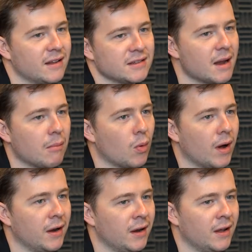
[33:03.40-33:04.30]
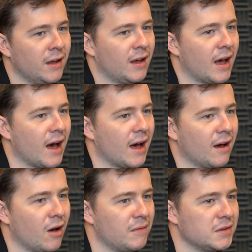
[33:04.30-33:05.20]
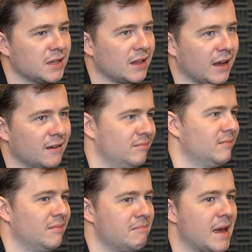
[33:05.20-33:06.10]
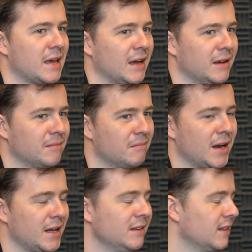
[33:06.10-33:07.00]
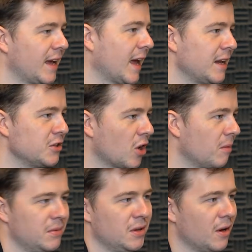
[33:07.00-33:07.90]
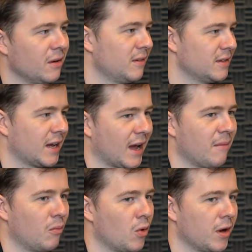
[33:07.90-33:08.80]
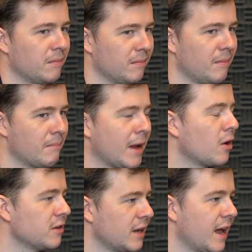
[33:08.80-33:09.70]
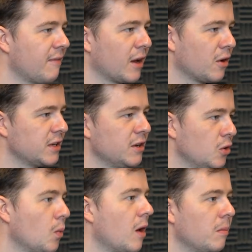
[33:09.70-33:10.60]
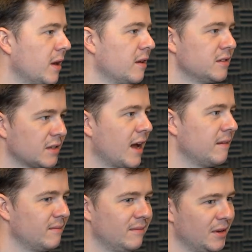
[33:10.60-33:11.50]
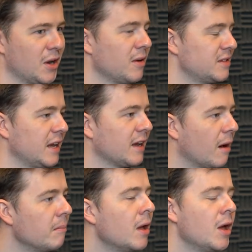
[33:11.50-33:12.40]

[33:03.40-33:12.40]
It's number one, obviously like making money, like any job. You know, it's like I want to make content and have that content do well because it's income.